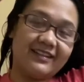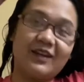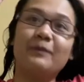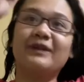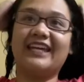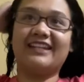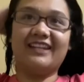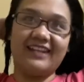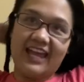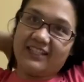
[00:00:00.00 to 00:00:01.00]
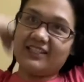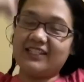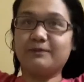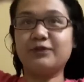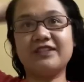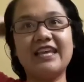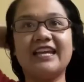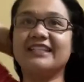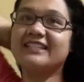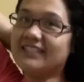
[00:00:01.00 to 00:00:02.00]
complicated and just put
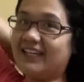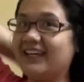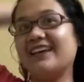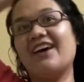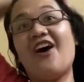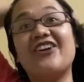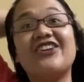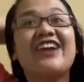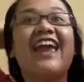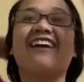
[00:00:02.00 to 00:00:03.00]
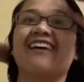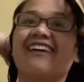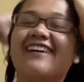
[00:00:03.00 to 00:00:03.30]
things on your hair.